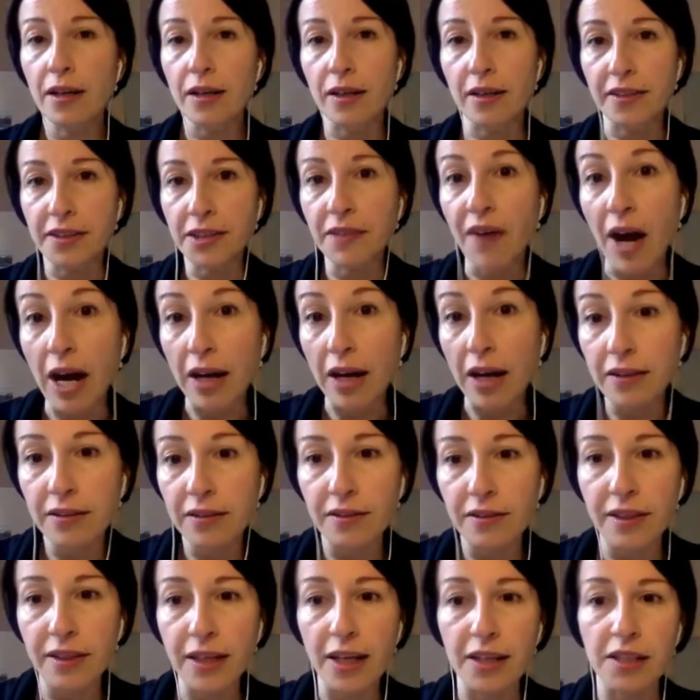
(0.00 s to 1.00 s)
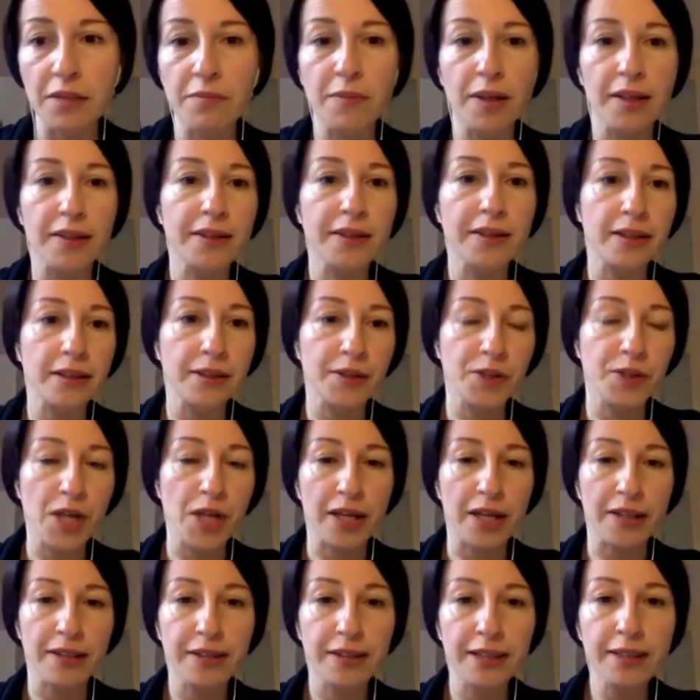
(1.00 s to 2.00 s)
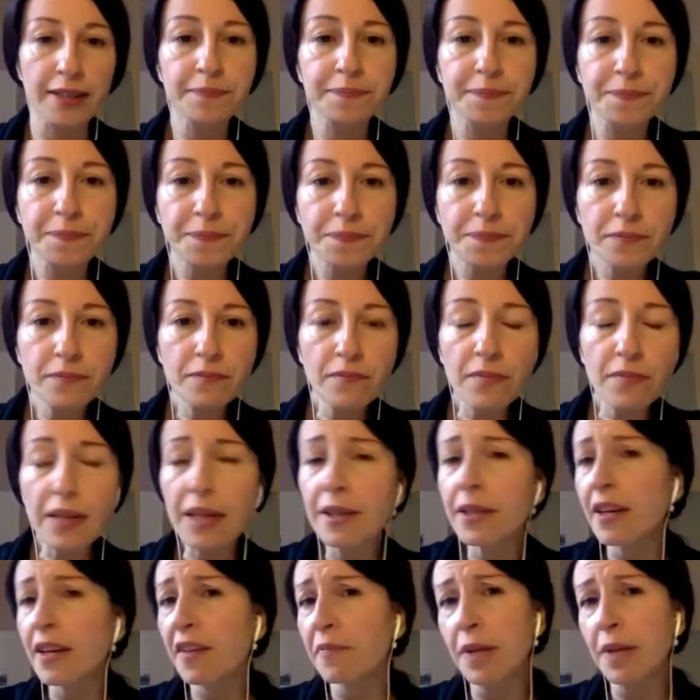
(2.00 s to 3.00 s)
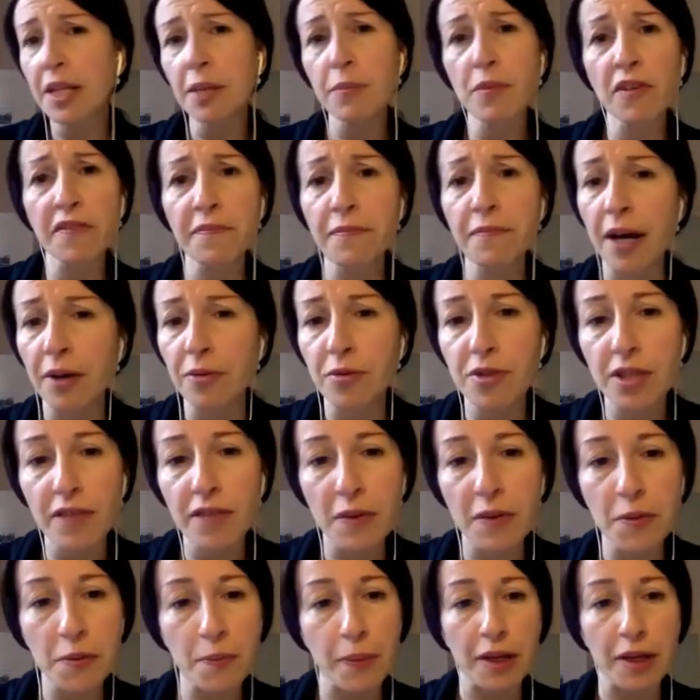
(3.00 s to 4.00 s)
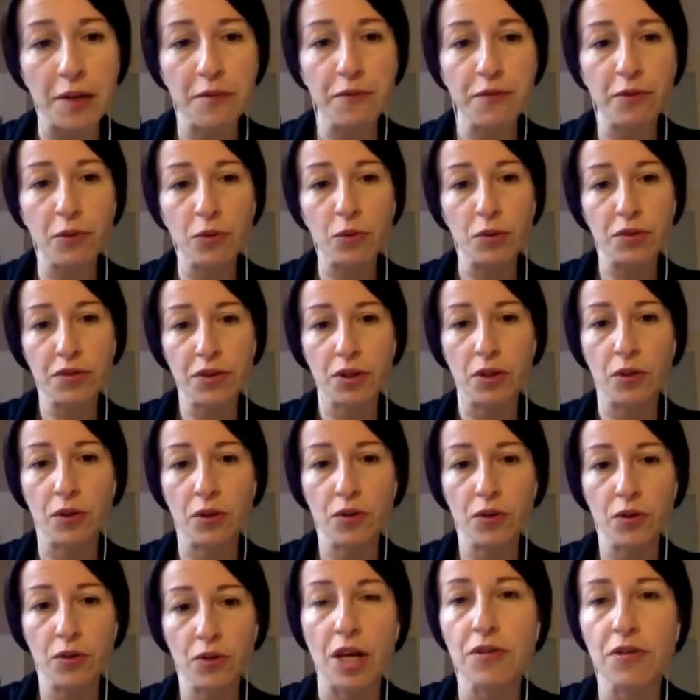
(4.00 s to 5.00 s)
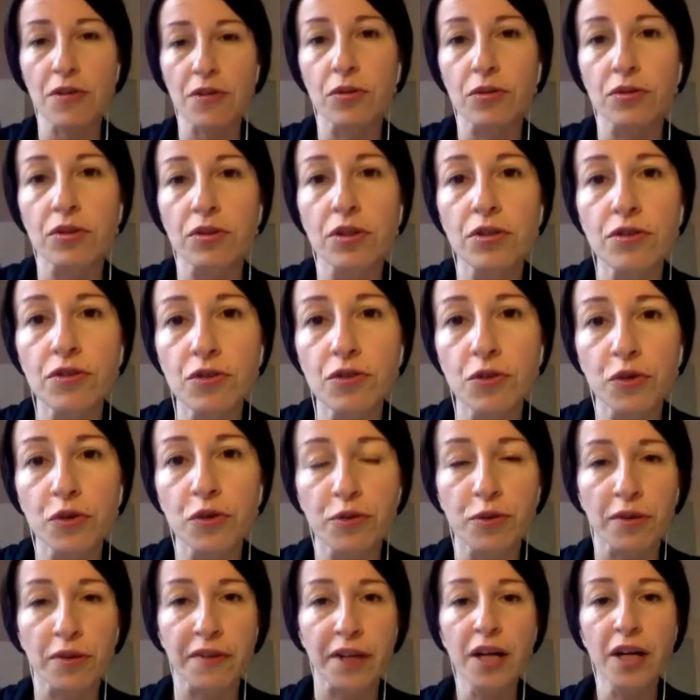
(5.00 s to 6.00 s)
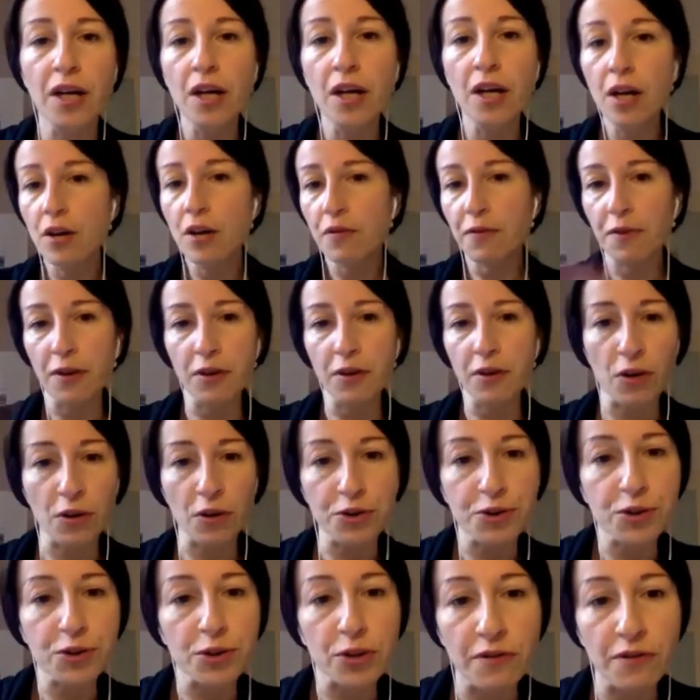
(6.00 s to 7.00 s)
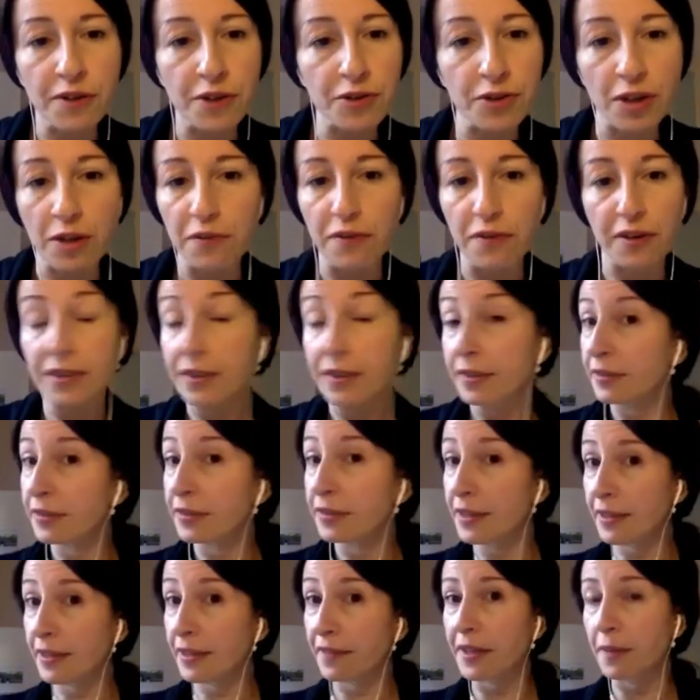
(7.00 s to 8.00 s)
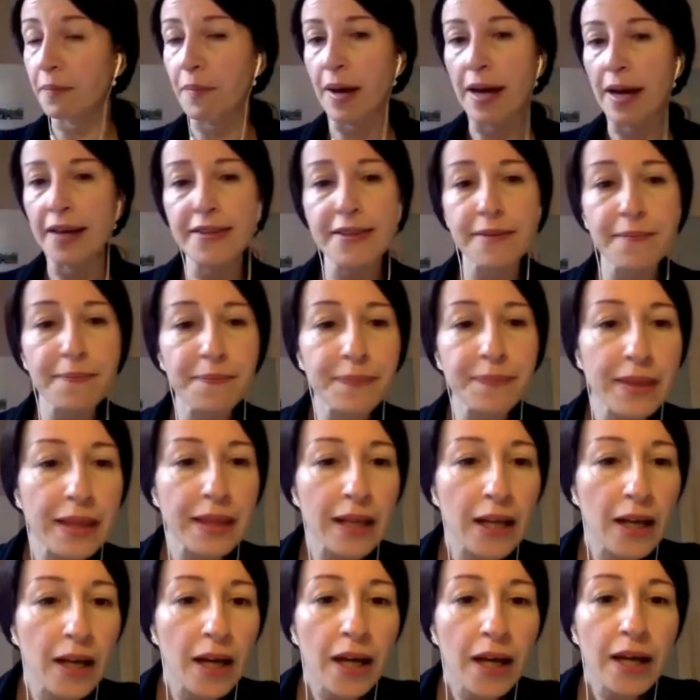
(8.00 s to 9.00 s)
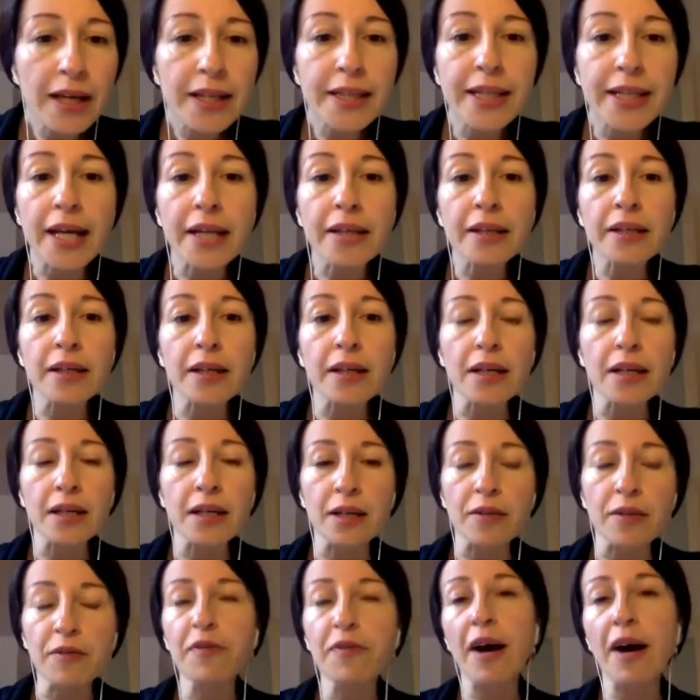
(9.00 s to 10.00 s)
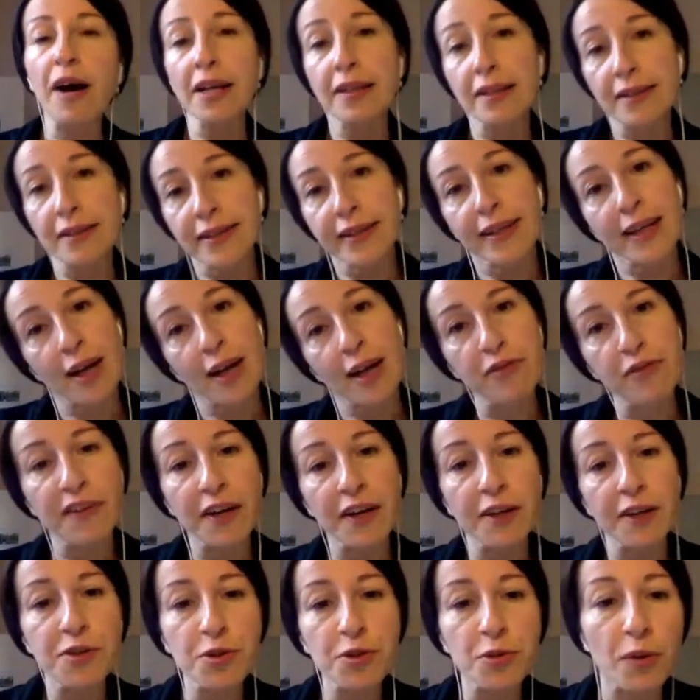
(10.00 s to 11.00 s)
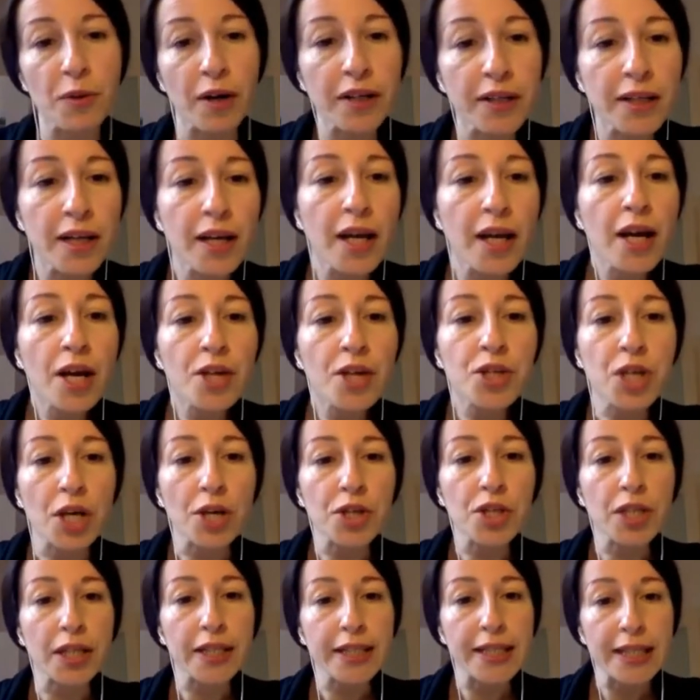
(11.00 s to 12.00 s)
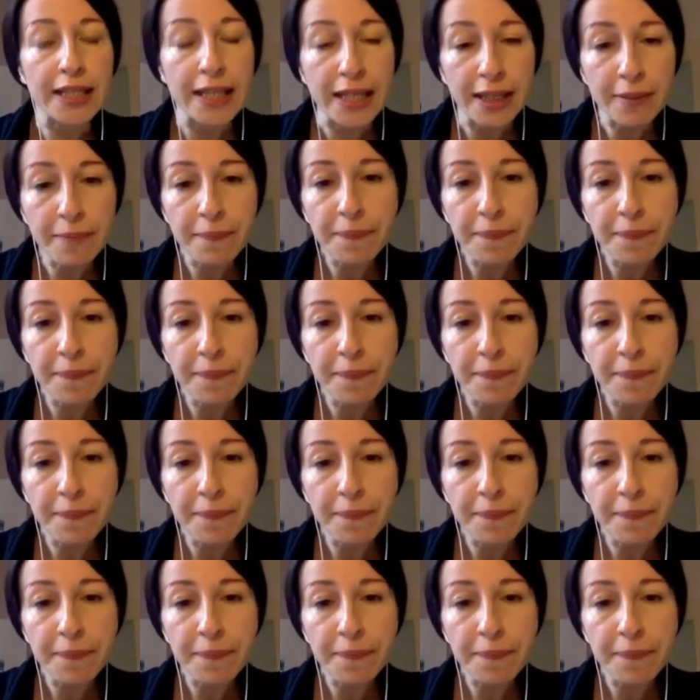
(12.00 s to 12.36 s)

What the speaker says: tract, De Anima Intelligente. There are many more manuscripts, but I'm focusing just on these two for philological reason. I found these are the best. Then finally, a French one, Jean Chapelier,